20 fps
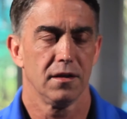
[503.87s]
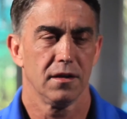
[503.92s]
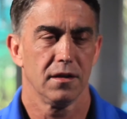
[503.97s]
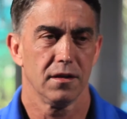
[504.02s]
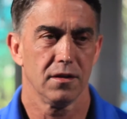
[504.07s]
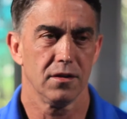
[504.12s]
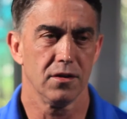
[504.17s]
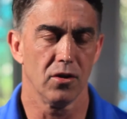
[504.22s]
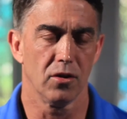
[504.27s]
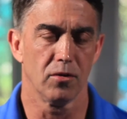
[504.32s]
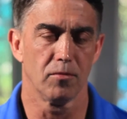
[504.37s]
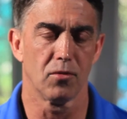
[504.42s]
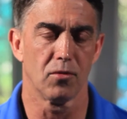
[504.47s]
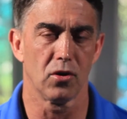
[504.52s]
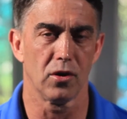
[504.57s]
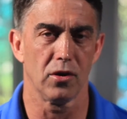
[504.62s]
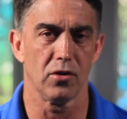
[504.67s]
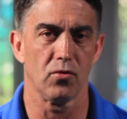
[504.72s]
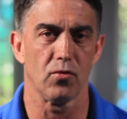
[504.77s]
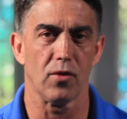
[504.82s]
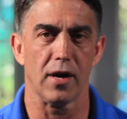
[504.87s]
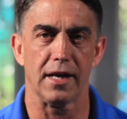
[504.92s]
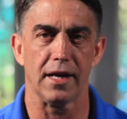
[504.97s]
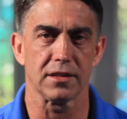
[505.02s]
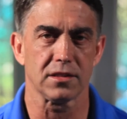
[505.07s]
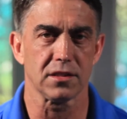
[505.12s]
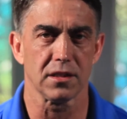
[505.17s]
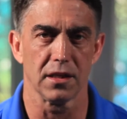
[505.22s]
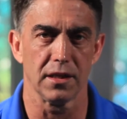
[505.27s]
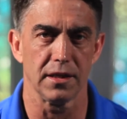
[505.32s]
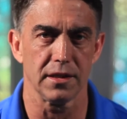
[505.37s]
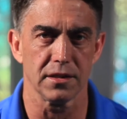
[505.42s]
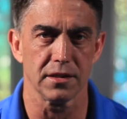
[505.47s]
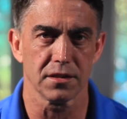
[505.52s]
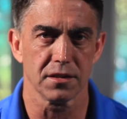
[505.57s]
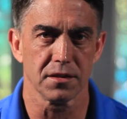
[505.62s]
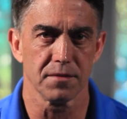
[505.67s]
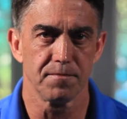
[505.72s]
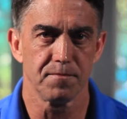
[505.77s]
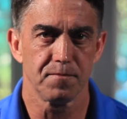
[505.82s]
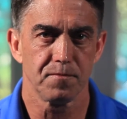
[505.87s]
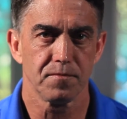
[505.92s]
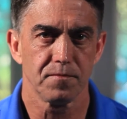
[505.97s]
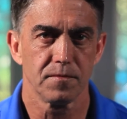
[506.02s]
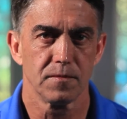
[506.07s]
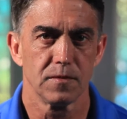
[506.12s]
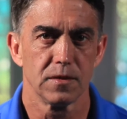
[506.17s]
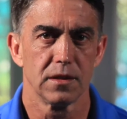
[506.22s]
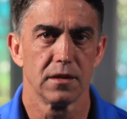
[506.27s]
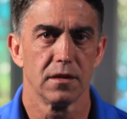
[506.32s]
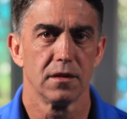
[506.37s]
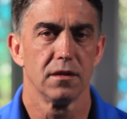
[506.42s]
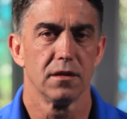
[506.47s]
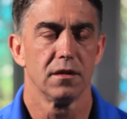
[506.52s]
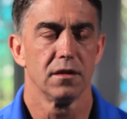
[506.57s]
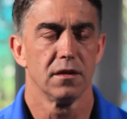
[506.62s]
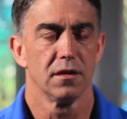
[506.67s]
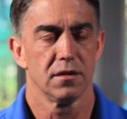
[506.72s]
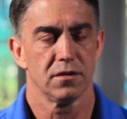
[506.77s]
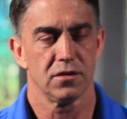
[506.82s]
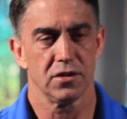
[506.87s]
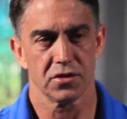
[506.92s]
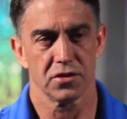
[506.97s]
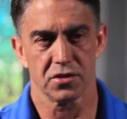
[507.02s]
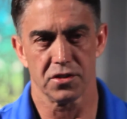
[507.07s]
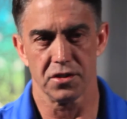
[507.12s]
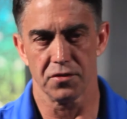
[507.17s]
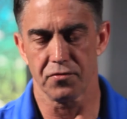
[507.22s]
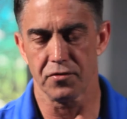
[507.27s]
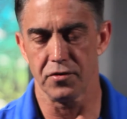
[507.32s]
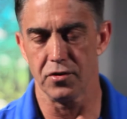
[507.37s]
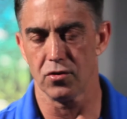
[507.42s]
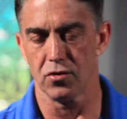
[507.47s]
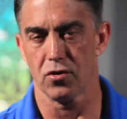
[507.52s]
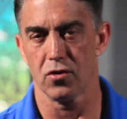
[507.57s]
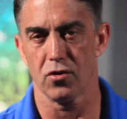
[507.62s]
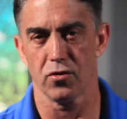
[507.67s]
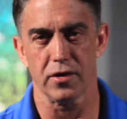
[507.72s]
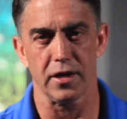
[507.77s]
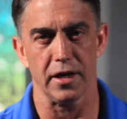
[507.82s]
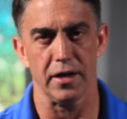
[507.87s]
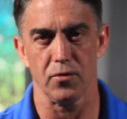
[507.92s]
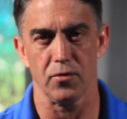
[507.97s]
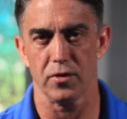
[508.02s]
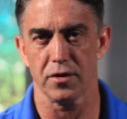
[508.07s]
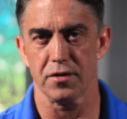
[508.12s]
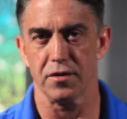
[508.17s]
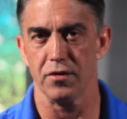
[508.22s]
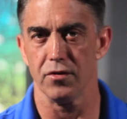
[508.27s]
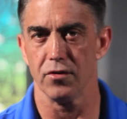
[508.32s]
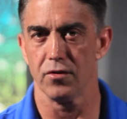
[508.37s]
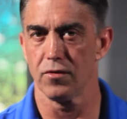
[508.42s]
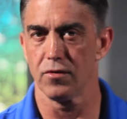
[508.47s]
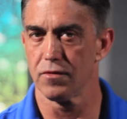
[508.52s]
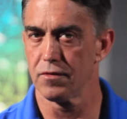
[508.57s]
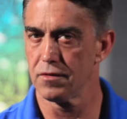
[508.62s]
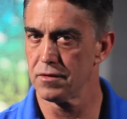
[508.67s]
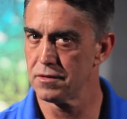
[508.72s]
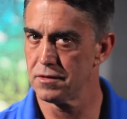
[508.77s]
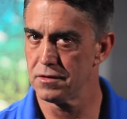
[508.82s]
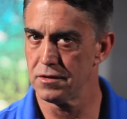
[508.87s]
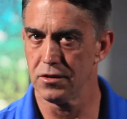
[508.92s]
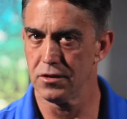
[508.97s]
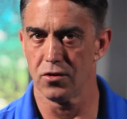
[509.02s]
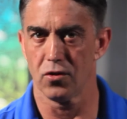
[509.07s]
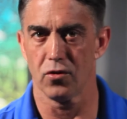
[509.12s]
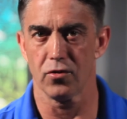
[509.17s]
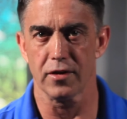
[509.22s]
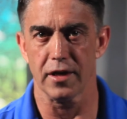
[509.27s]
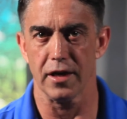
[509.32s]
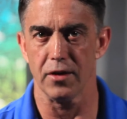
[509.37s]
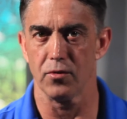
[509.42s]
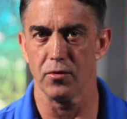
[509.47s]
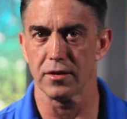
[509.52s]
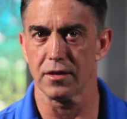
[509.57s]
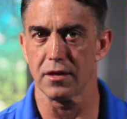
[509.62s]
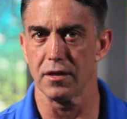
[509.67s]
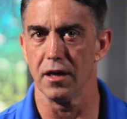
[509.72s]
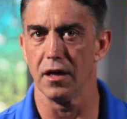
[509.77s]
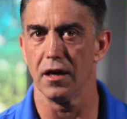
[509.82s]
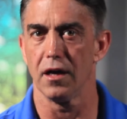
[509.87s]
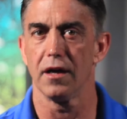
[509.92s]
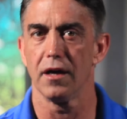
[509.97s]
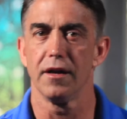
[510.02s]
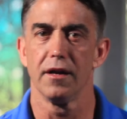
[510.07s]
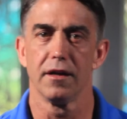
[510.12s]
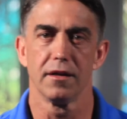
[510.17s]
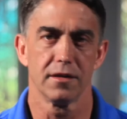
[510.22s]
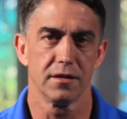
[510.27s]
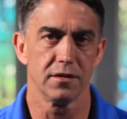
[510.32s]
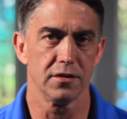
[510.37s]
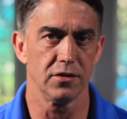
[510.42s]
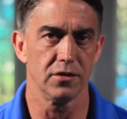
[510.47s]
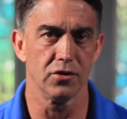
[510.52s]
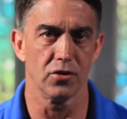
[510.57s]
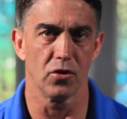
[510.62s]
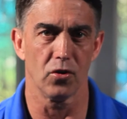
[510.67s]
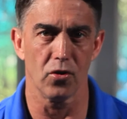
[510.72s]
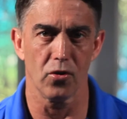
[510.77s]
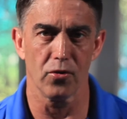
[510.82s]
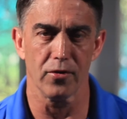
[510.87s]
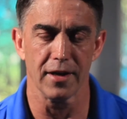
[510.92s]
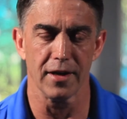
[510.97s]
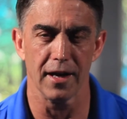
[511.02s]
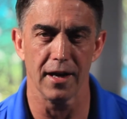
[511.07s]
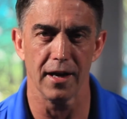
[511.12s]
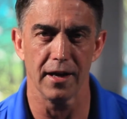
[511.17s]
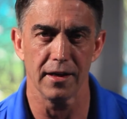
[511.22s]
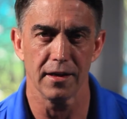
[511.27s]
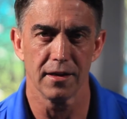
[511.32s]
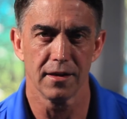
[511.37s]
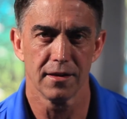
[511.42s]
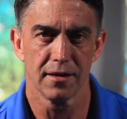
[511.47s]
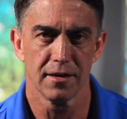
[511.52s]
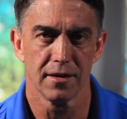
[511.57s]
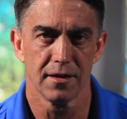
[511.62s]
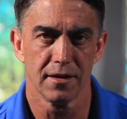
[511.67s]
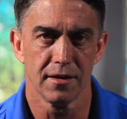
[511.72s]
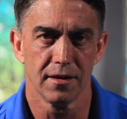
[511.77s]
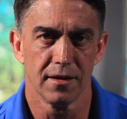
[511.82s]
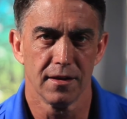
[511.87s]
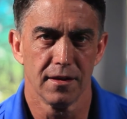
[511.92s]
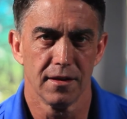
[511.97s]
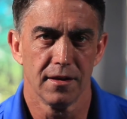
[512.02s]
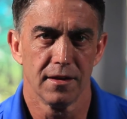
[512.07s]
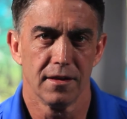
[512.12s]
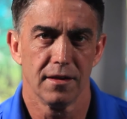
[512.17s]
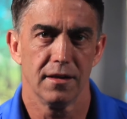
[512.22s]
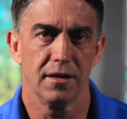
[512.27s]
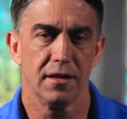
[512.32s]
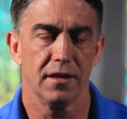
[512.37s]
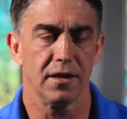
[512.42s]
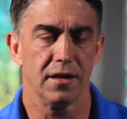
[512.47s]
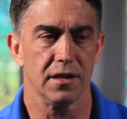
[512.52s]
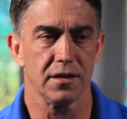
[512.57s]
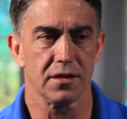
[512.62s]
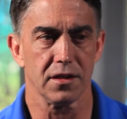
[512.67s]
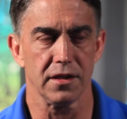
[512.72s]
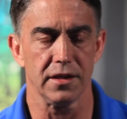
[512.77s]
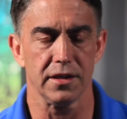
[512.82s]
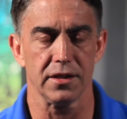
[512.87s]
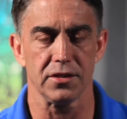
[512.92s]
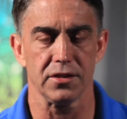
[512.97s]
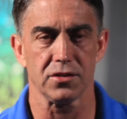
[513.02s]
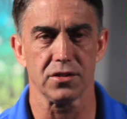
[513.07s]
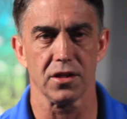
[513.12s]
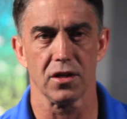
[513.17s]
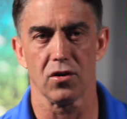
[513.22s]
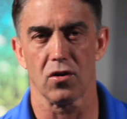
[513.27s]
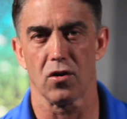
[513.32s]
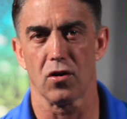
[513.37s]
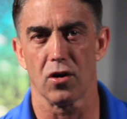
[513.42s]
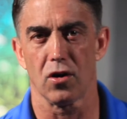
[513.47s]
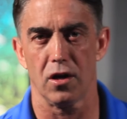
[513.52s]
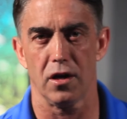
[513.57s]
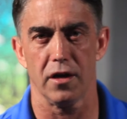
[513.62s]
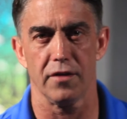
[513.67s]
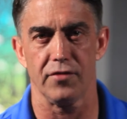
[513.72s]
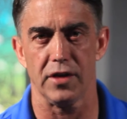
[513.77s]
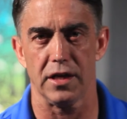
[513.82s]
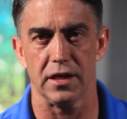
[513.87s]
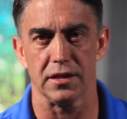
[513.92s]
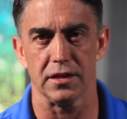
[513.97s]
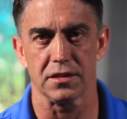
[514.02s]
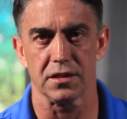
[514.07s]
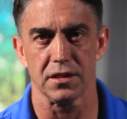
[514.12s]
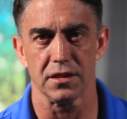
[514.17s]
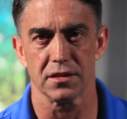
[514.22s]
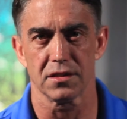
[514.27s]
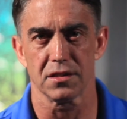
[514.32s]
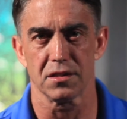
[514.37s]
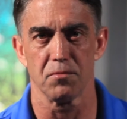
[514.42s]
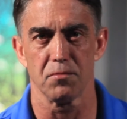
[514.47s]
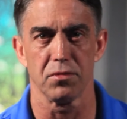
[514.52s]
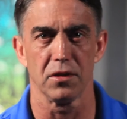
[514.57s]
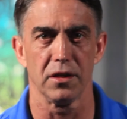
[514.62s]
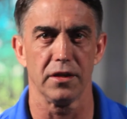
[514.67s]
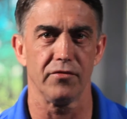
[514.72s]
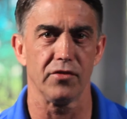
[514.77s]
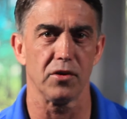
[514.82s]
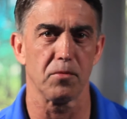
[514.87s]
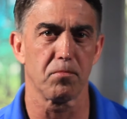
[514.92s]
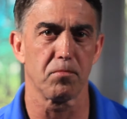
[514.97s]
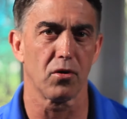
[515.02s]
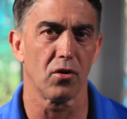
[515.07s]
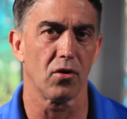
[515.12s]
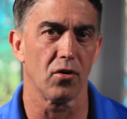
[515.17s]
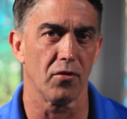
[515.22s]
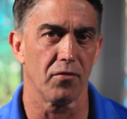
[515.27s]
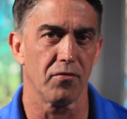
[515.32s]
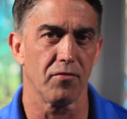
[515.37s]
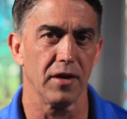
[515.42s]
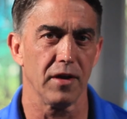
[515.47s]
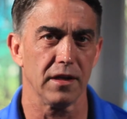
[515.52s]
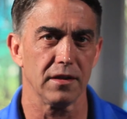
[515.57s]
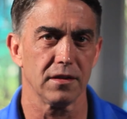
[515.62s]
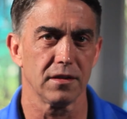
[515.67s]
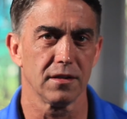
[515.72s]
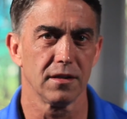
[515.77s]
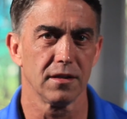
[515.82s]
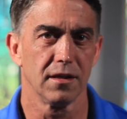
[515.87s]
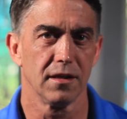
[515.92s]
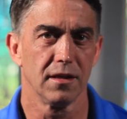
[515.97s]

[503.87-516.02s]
No more of the wrestlings. Just if you're okay with you, you're okay with God, you're okay. And it is a heart of innocence to believe you're perfect